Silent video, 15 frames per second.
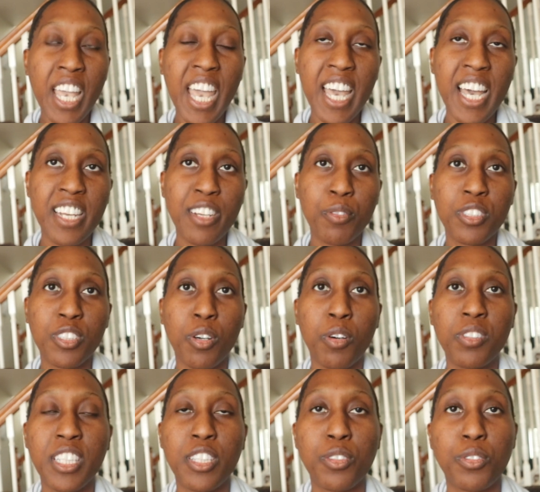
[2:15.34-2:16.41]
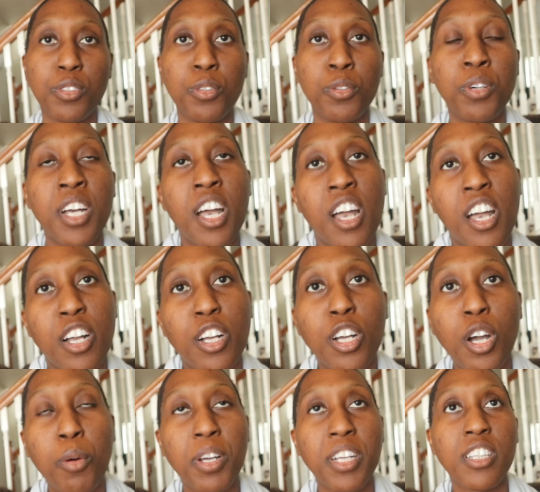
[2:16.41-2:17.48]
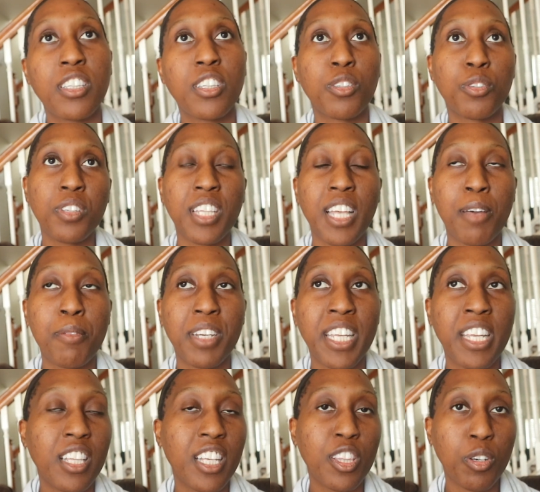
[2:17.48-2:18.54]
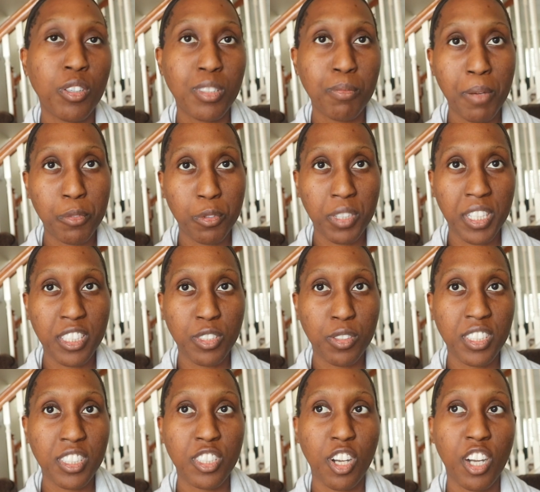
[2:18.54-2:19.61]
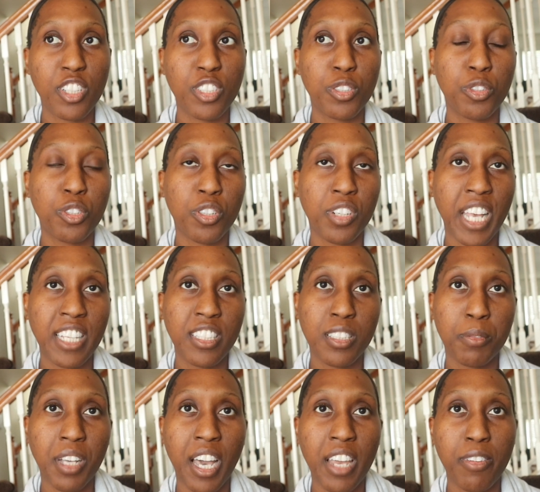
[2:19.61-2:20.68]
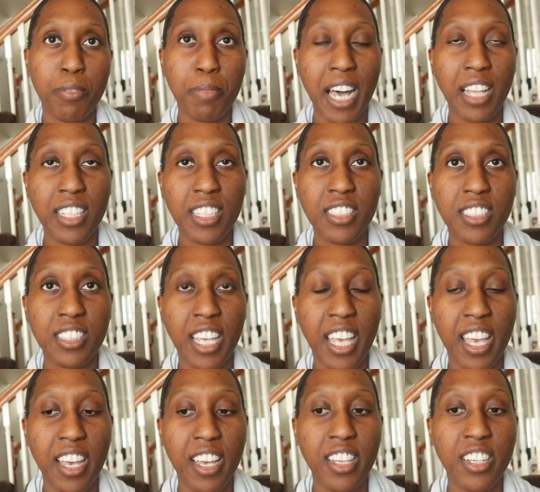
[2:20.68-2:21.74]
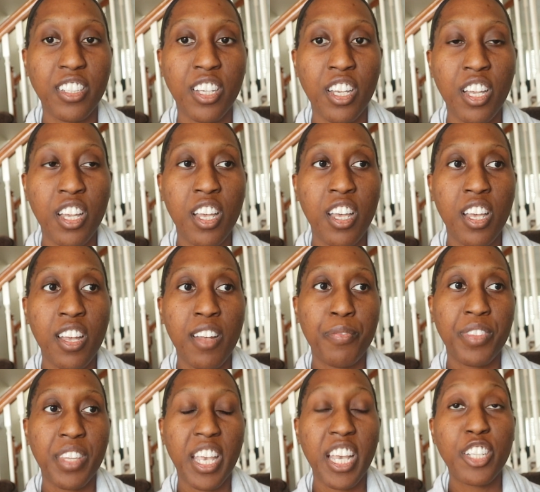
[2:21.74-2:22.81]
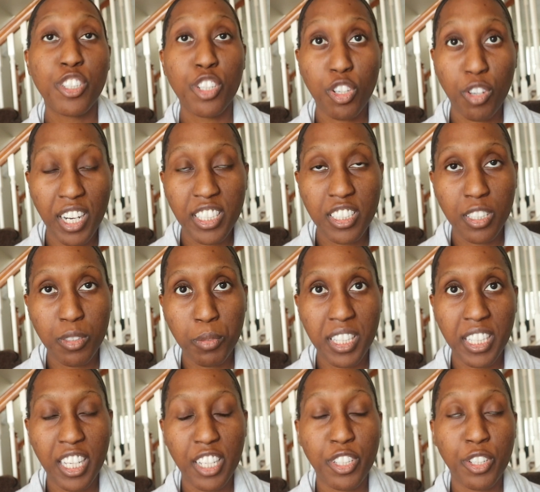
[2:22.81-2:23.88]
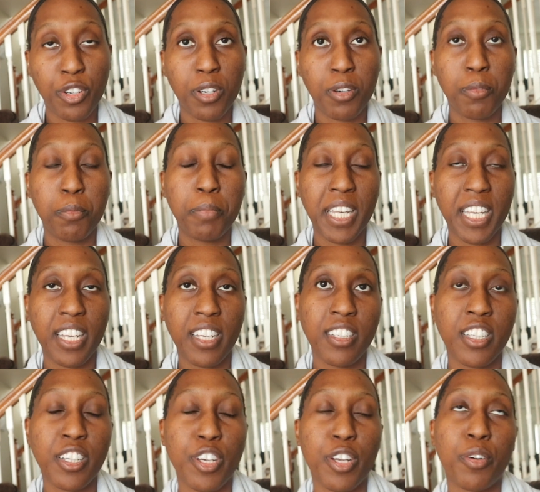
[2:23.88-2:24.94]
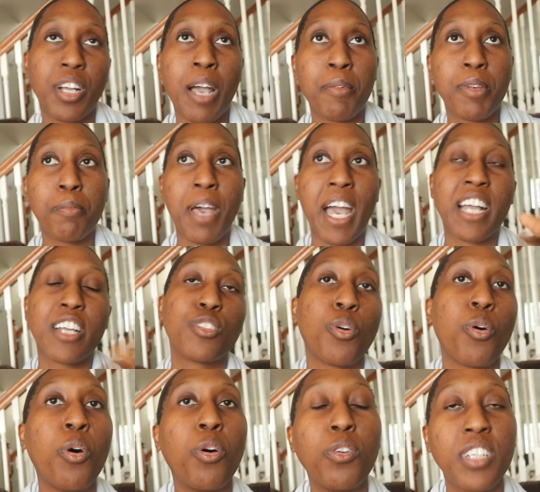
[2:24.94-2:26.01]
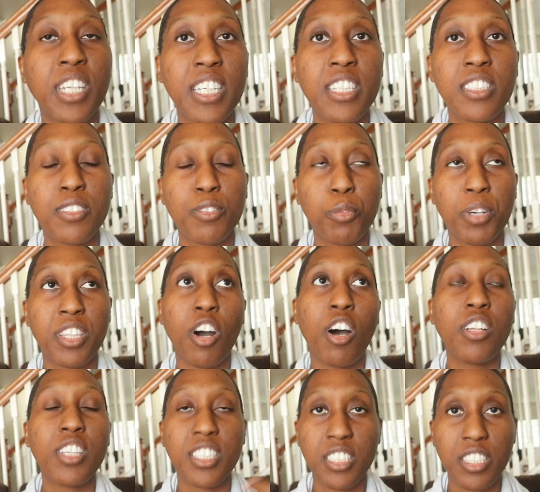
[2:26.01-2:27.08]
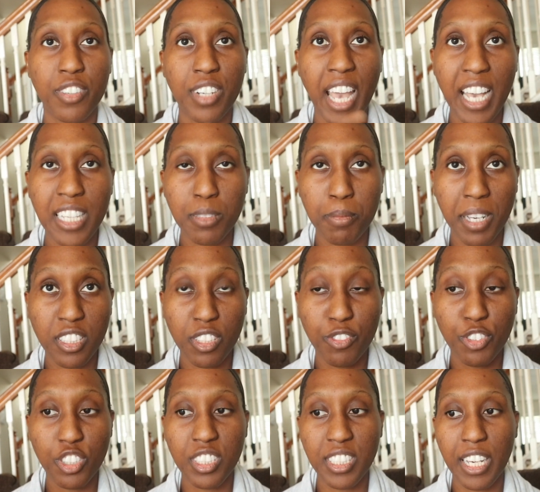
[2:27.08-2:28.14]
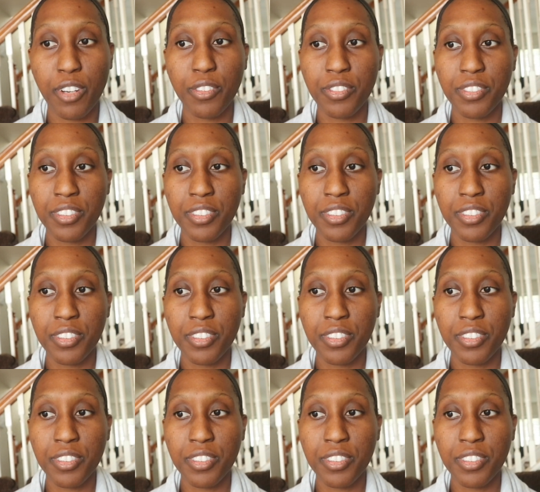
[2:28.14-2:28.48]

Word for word: And it was only through going through them and healing those memories, you can start to create some kind of balance and integration within your being, you know, coming back into wholeness with all these different aspects of yourself.